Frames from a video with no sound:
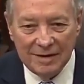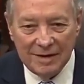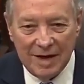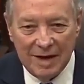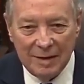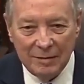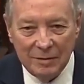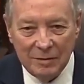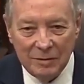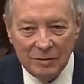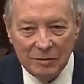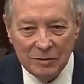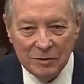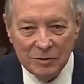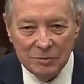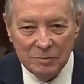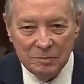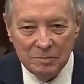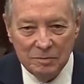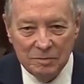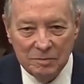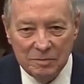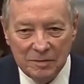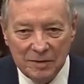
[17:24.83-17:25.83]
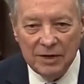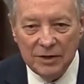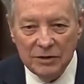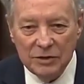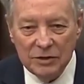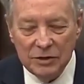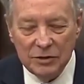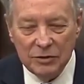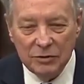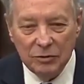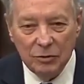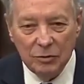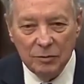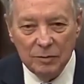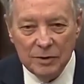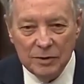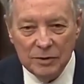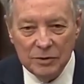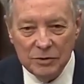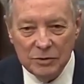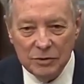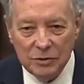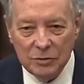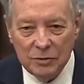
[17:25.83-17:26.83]
Tammy was, she told me the
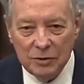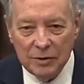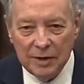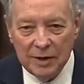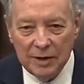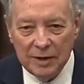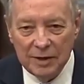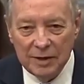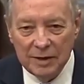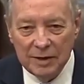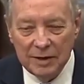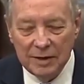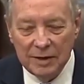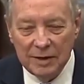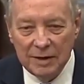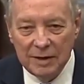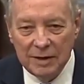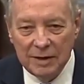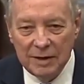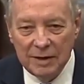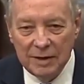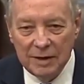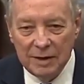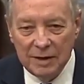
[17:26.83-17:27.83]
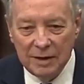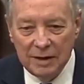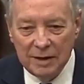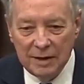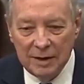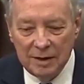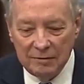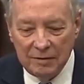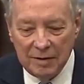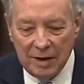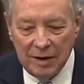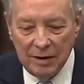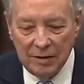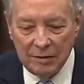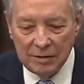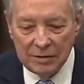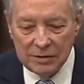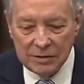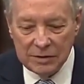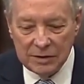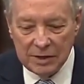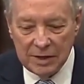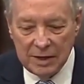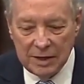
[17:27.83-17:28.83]
story of how,
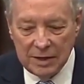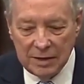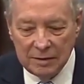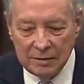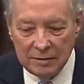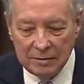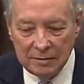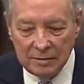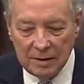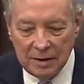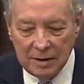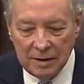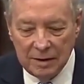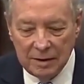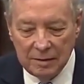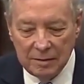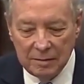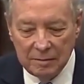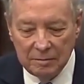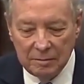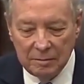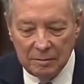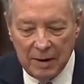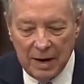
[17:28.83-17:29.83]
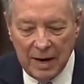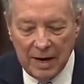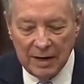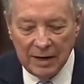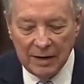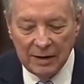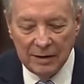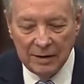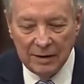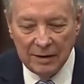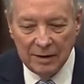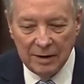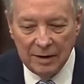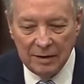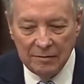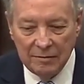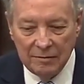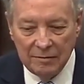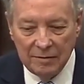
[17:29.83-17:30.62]
as a pilot of